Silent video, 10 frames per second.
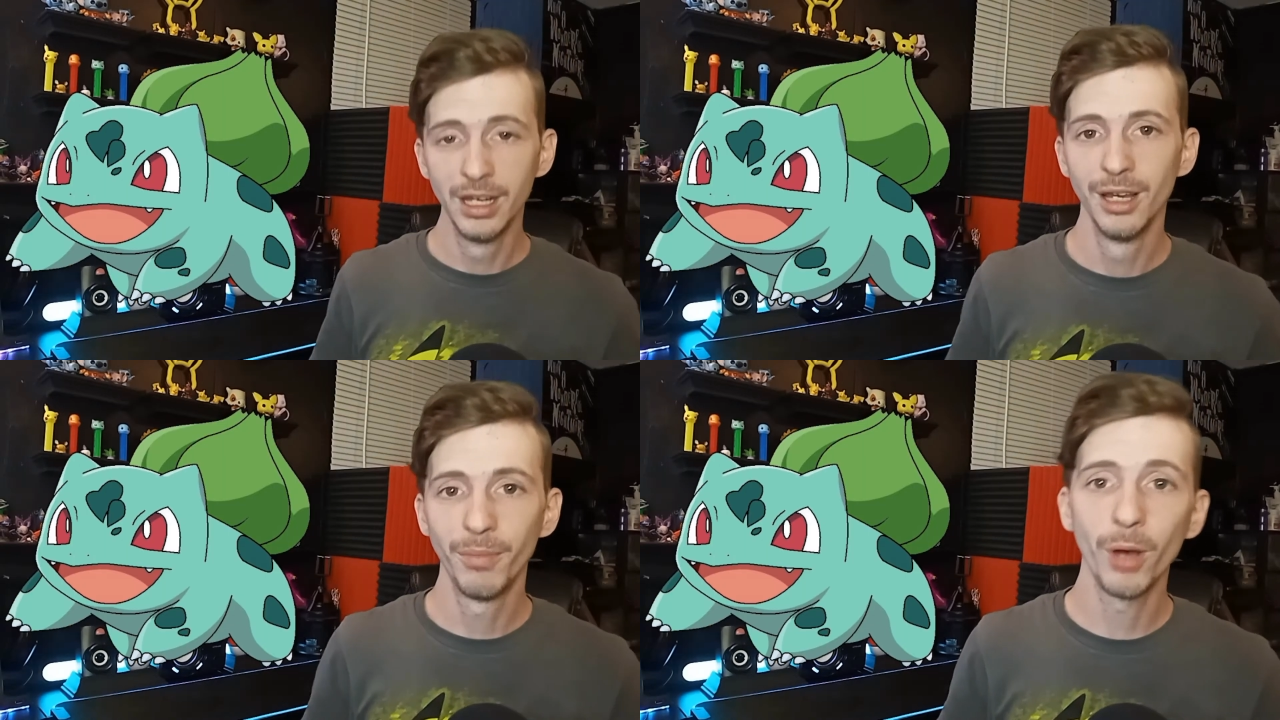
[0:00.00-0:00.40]

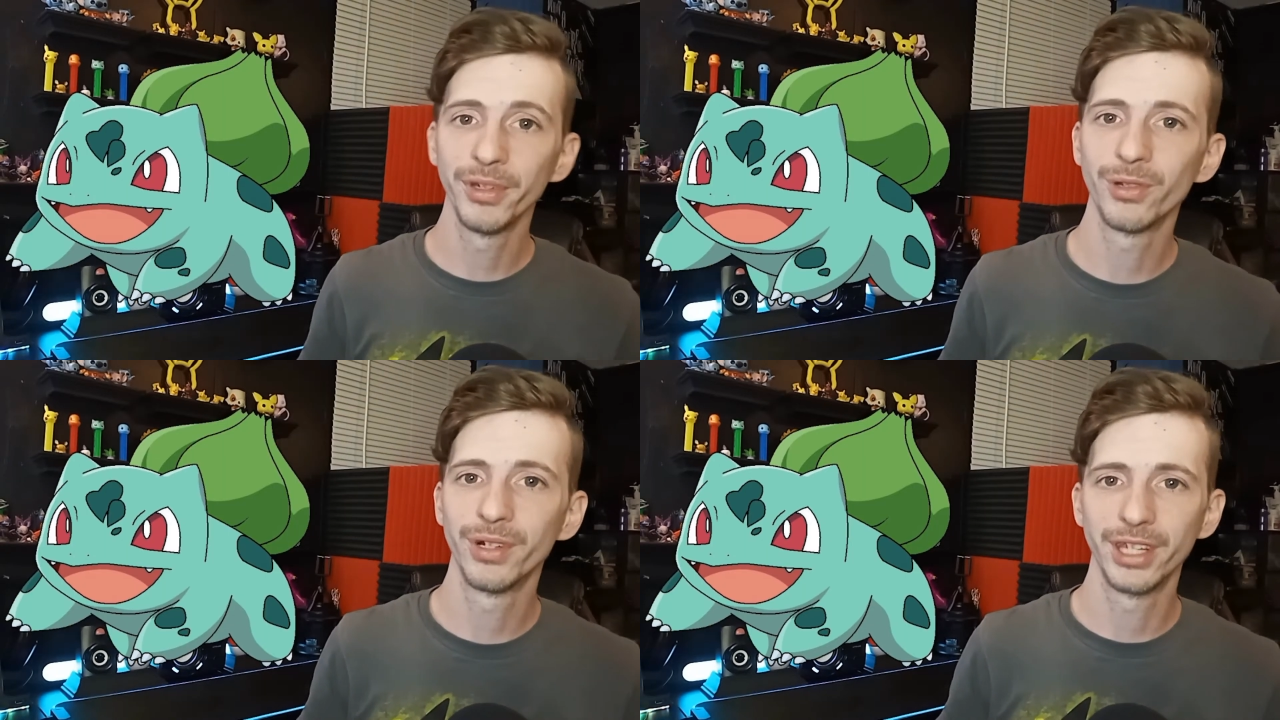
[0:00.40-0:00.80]

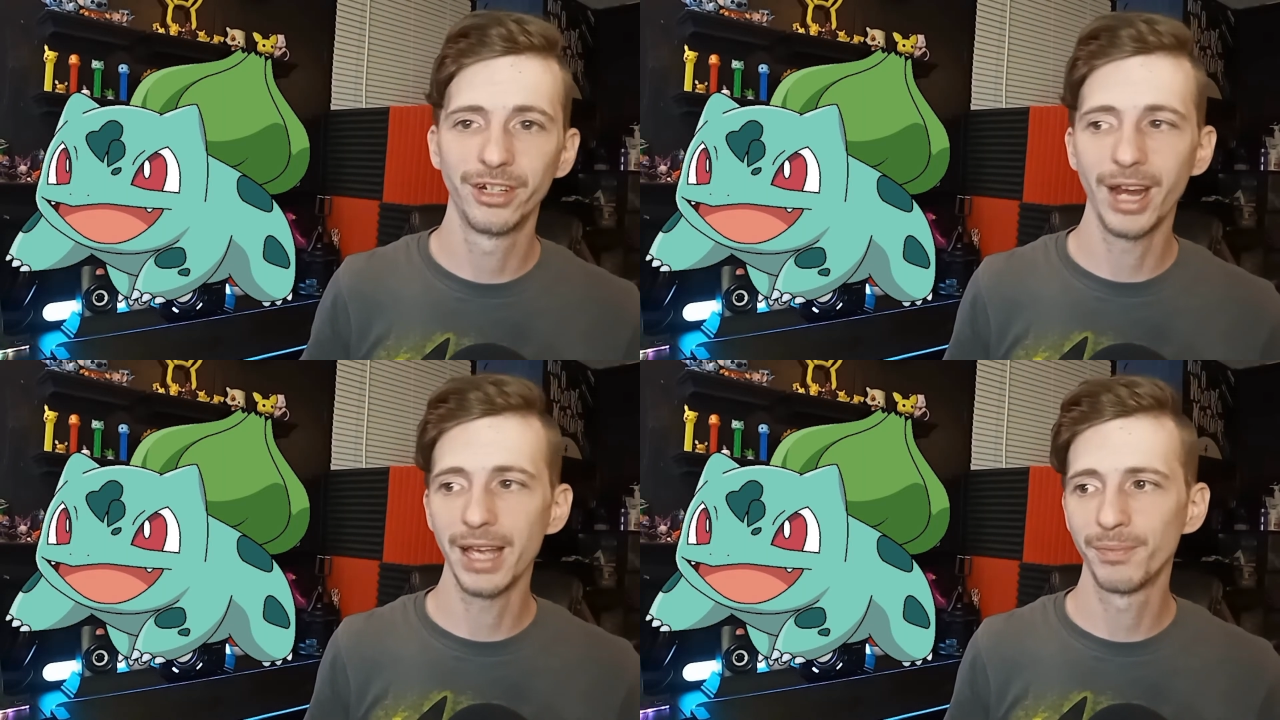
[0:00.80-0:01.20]
Bulbasaur is a
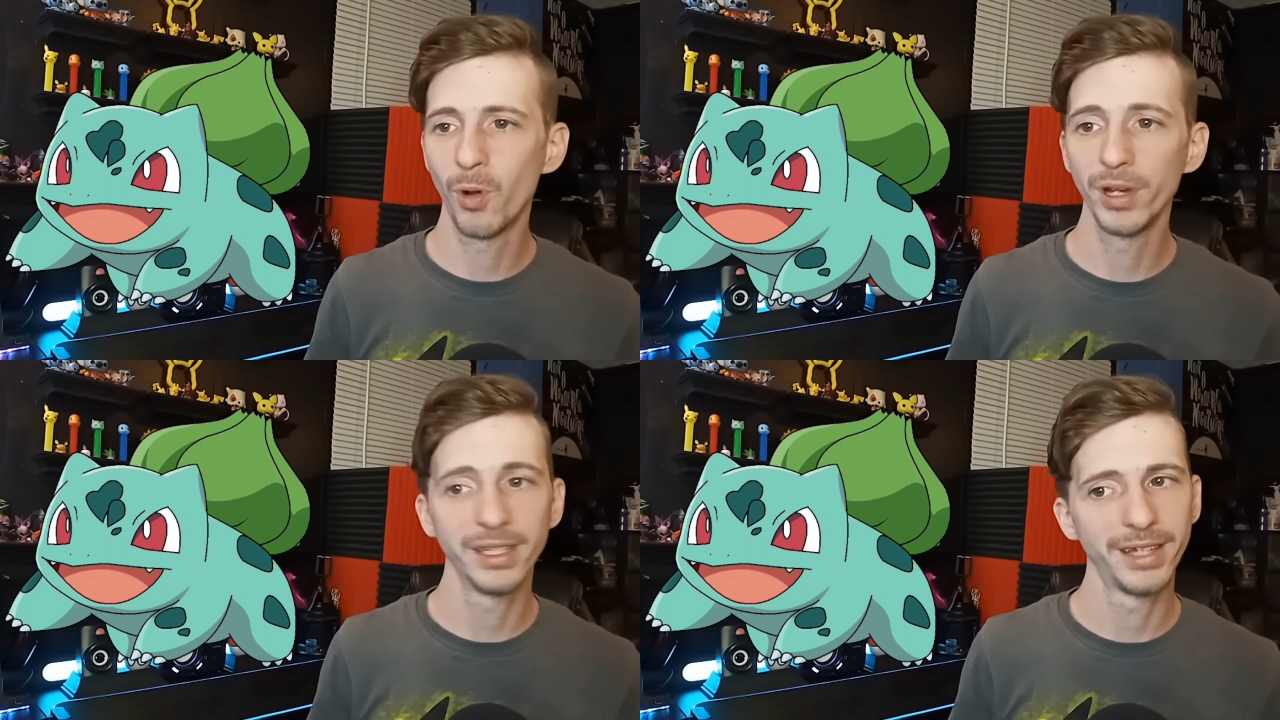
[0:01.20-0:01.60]
grass
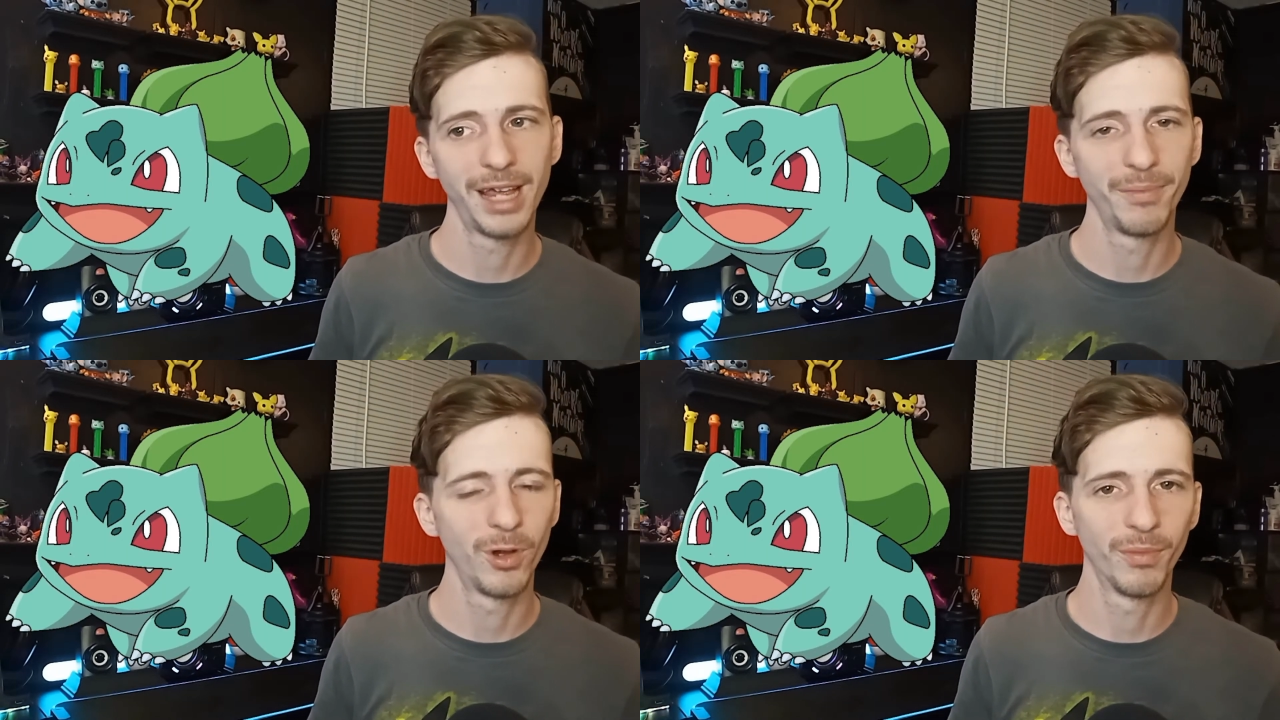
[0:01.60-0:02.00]
poison
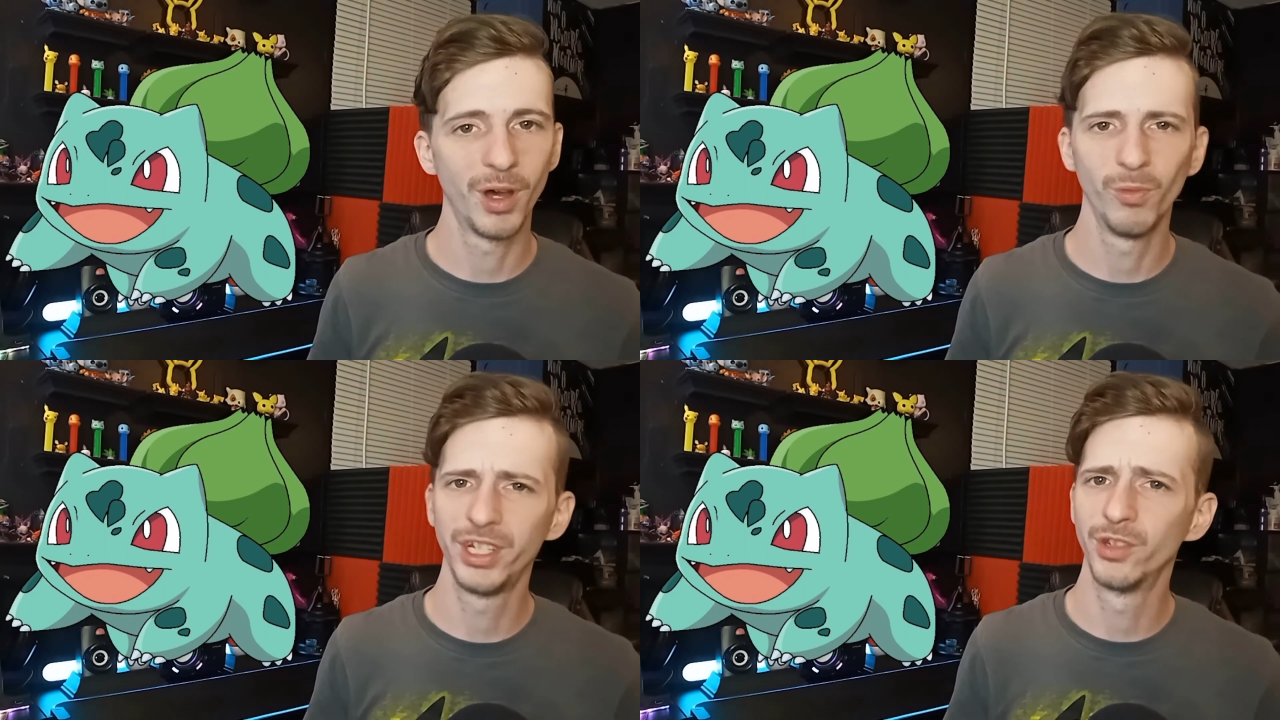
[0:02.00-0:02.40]
type Pokemon which